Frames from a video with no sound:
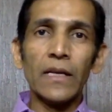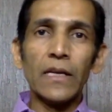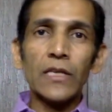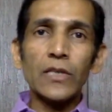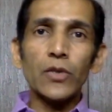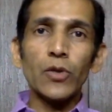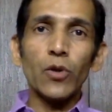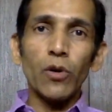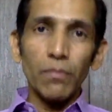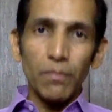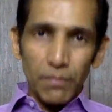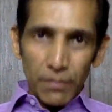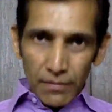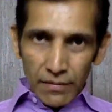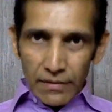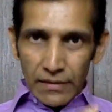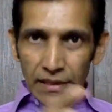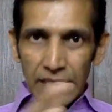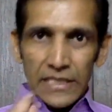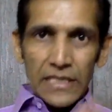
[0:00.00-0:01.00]
So
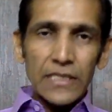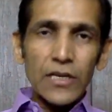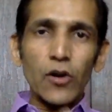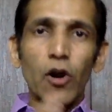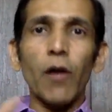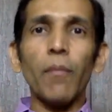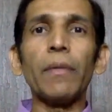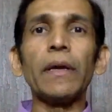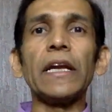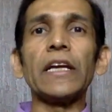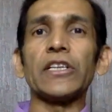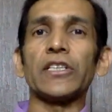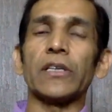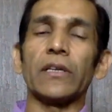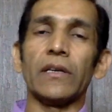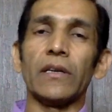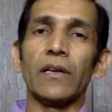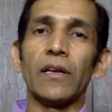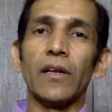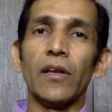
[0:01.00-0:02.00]
this is a
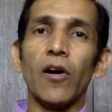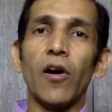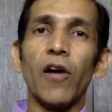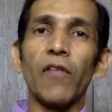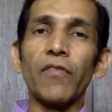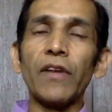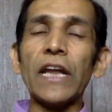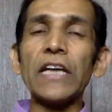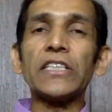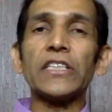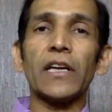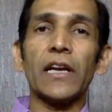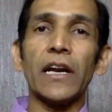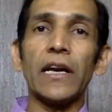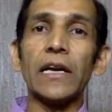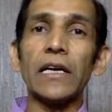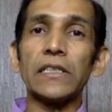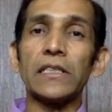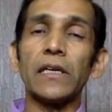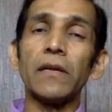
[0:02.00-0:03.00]
combination of nature
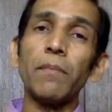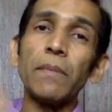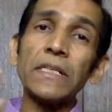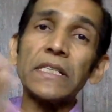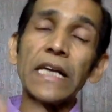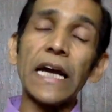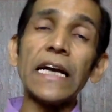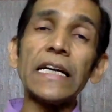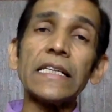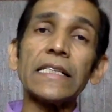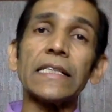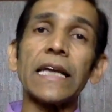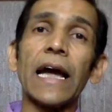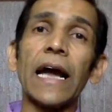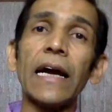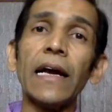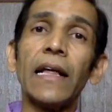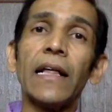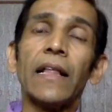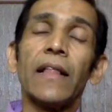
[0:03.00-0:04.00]
and nurture. Besides
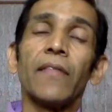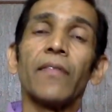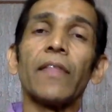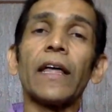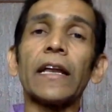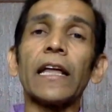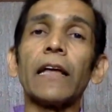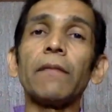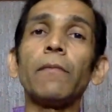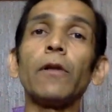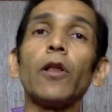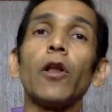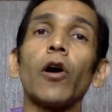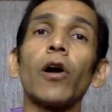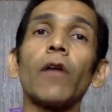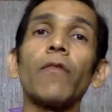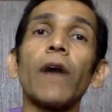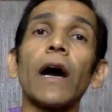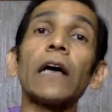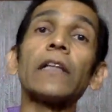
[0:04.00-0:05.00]
that, there can be a lot
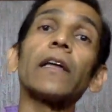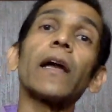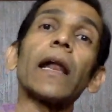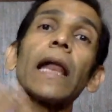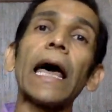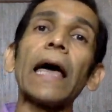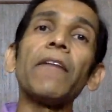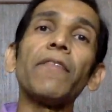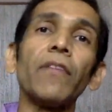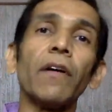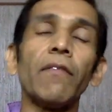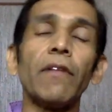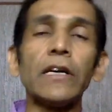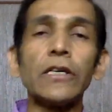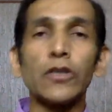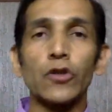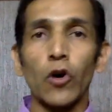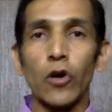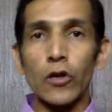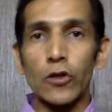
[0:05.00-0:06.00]
of other life
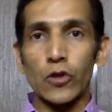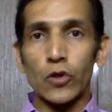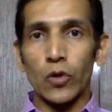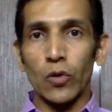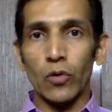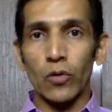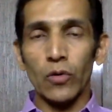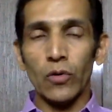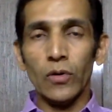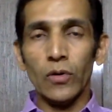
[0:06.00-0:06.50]
events also,